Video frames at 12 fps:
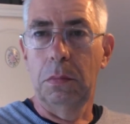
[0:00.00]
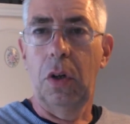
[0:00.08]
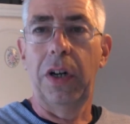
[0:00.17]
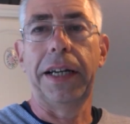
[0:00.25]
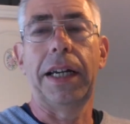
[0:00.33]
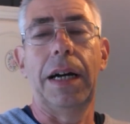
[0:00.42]

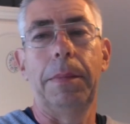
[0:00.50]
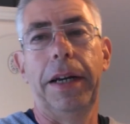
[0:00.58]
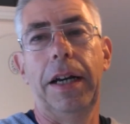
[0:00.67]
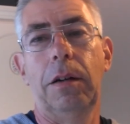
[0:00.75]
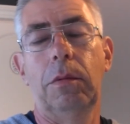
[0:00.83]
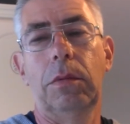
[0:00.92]
Might
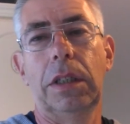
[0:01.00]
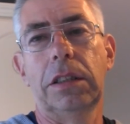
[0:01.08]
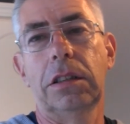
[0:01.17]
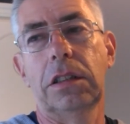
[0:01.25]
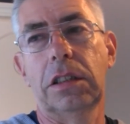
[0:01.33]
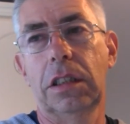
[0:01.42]
come out
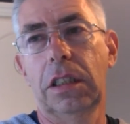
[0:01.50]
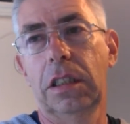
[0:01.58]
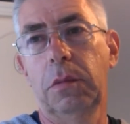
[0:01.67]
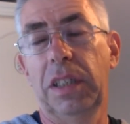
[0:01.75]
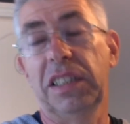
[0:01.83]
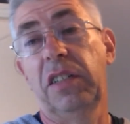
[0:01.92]
once,
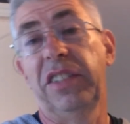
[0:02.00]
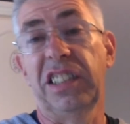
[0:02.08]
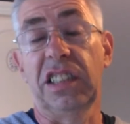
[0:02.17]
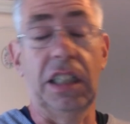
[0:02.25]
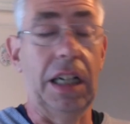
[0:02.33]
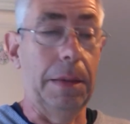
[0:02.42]
well, I don't
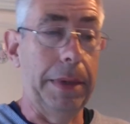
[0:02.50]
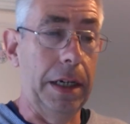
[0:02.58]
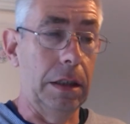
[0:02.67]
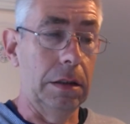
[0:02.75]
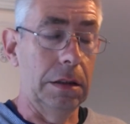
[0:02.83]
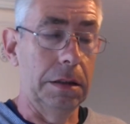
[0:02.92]
think it's going to
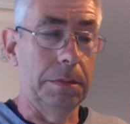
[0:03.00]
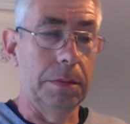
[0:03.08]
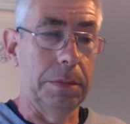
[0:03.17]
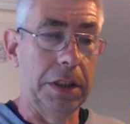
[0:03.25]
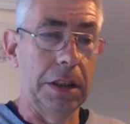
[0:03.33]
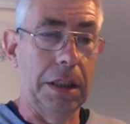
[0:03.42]
come out,
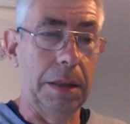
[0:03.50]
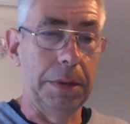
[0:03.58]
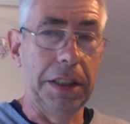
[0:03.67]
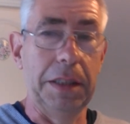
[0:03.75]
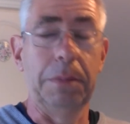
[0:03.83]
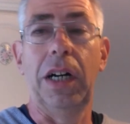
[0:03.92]
but
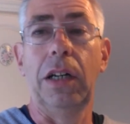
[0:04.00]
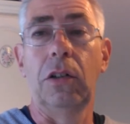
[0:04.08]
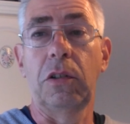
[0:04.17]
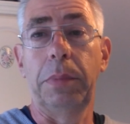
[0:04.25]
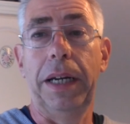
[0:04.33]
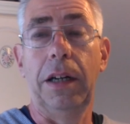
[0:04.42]
I mean, it
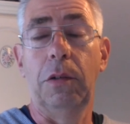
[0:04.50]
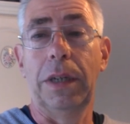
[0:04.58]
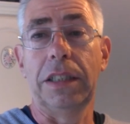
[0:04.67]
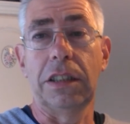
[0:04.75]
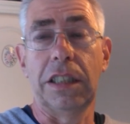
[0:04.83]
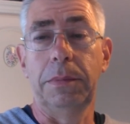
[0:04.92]
might look better
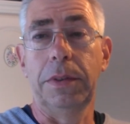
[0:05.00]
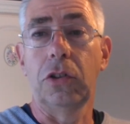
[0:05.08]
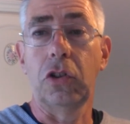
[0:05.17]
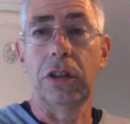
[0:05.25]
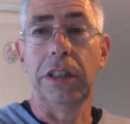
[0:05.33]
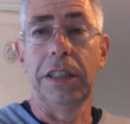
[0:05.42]
once they've
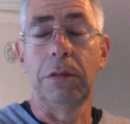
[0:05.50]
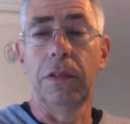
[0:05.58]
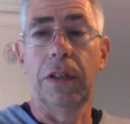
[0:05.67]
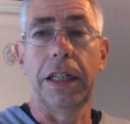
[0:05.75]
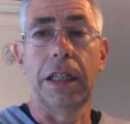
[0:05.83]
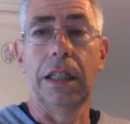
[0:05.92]
been
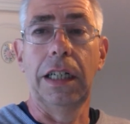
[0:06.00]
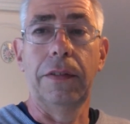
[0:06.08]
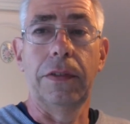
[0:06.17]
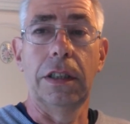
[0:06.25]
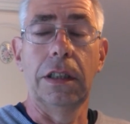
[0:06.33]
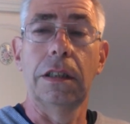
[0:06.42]
treated with like a
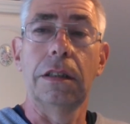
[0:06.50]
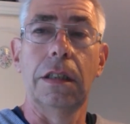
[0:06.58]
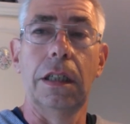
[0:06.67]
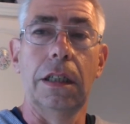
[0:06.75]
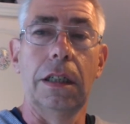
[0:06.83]
leather